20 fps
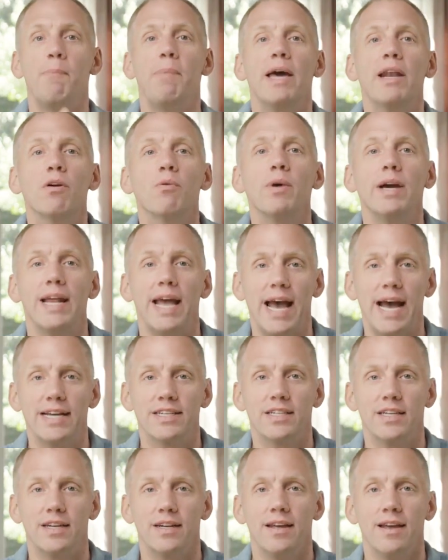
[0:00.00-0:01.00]
a better way to
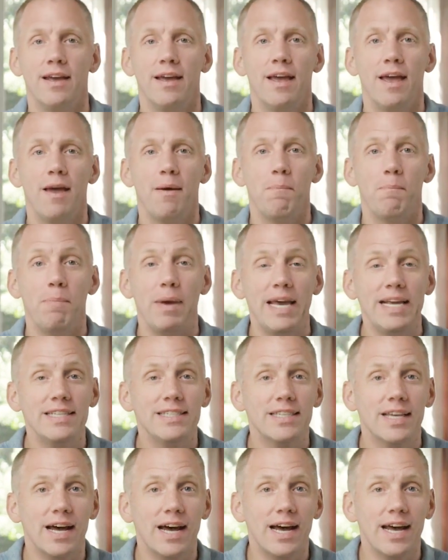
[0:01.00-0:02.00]
ask it,
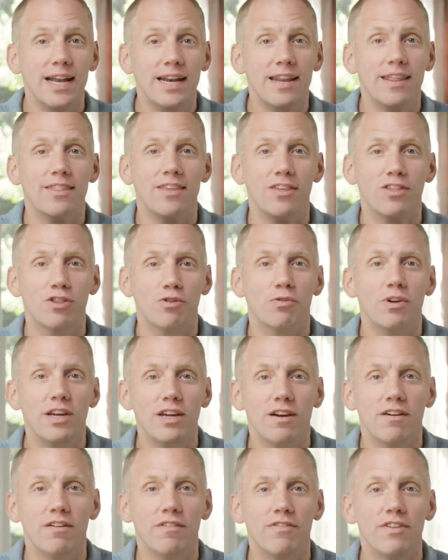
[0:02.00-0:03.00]
based on the
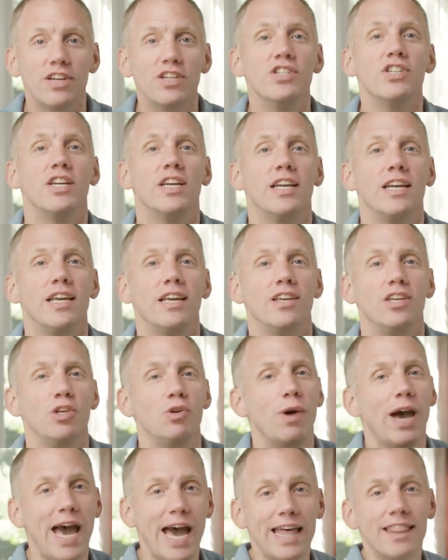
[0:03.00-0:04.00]
3-year vision
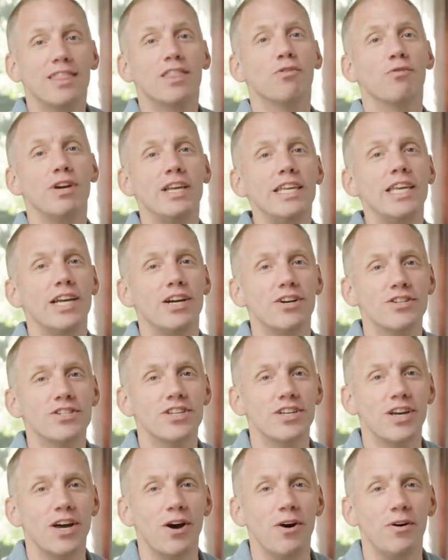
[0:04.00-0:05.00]
you had 3 years
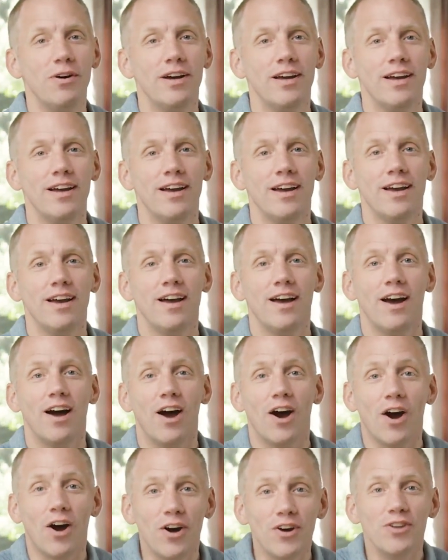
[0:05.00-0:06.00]
ago,
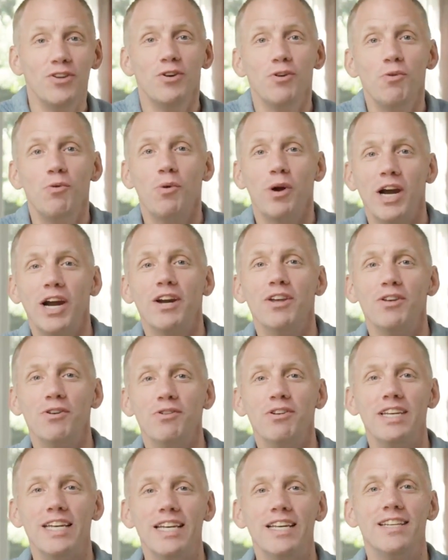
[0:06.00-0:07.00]
are you where you
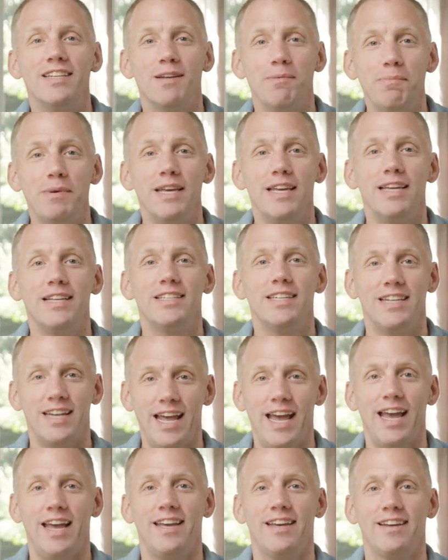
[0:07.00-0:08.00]
need to be
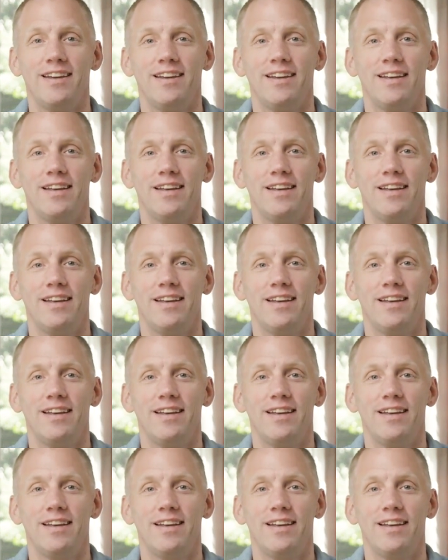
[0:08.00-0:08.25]
today?